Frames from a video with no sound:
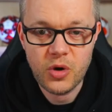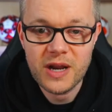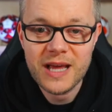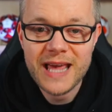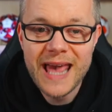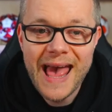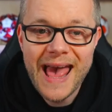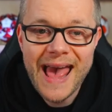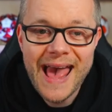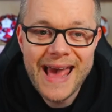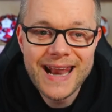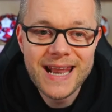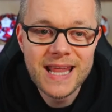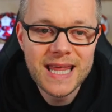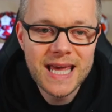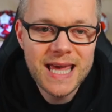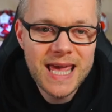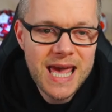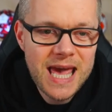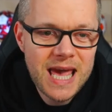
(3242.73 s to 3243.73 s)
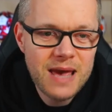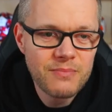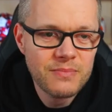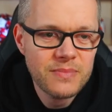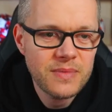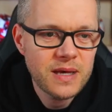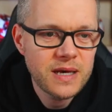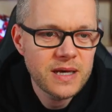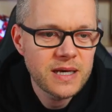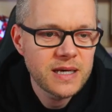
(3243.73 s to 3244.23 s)
to get ahead of the game.
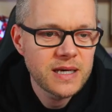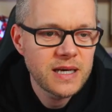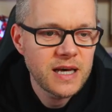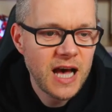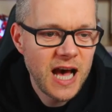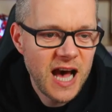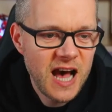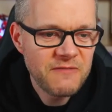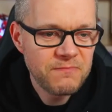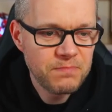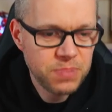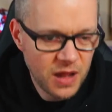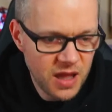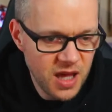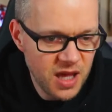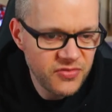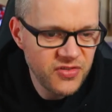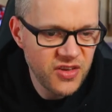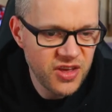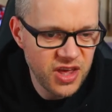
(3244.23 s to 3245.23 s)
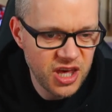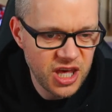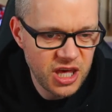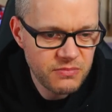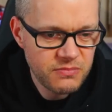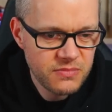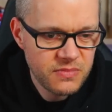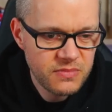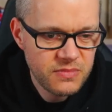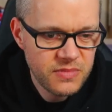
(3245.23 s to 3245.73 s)
I've played the
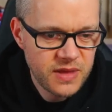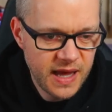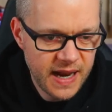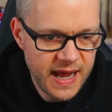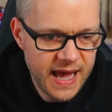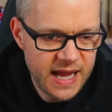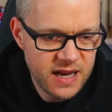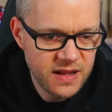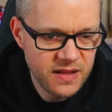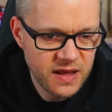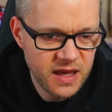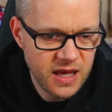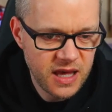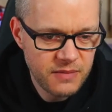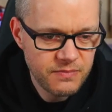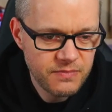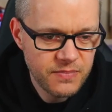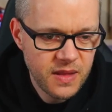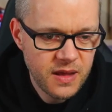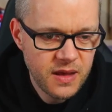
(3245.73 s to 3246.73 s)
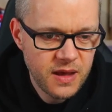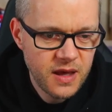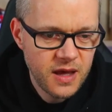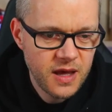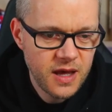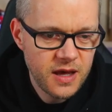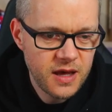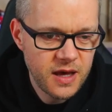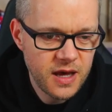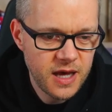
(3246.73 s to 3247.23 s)
game. Get ahead of the game.
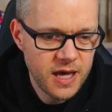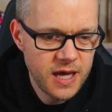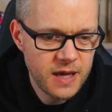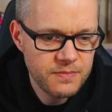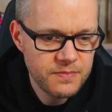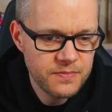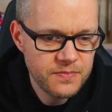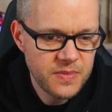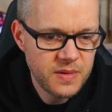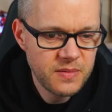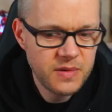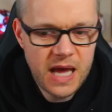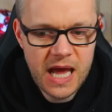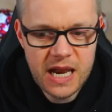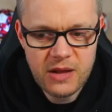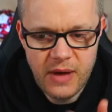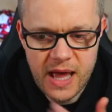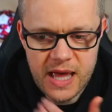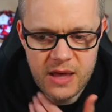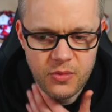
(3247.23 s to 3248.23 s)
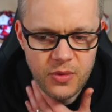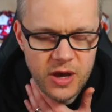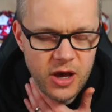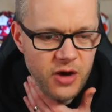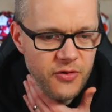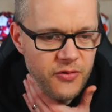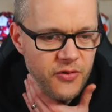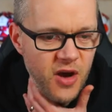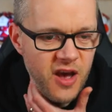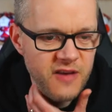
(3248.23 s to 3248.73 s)
Um, anyway, we are
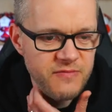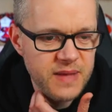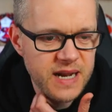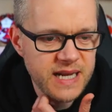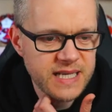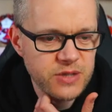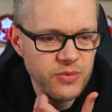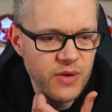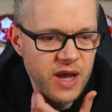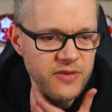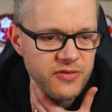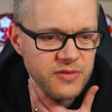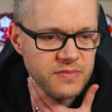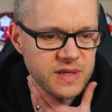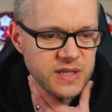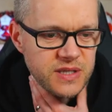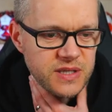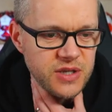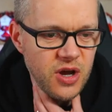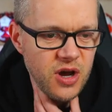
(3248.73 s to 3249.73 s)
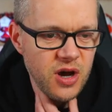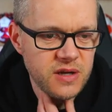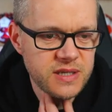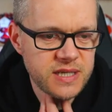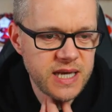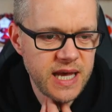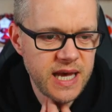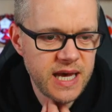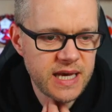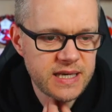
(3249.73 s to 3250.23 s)
five minutes away from the start
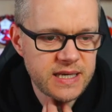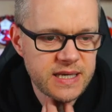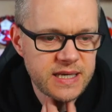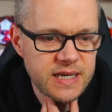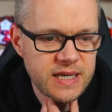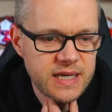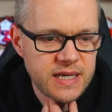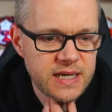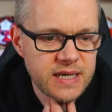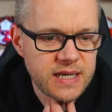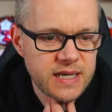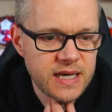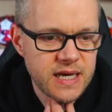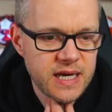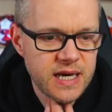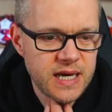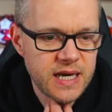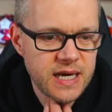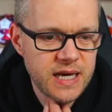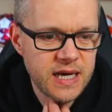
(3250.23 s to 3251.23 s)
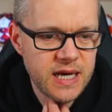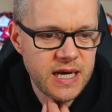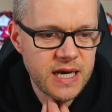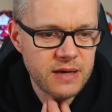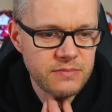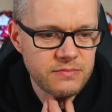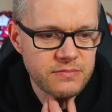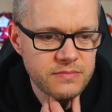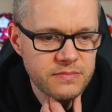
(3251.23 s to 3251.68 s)
here. Um,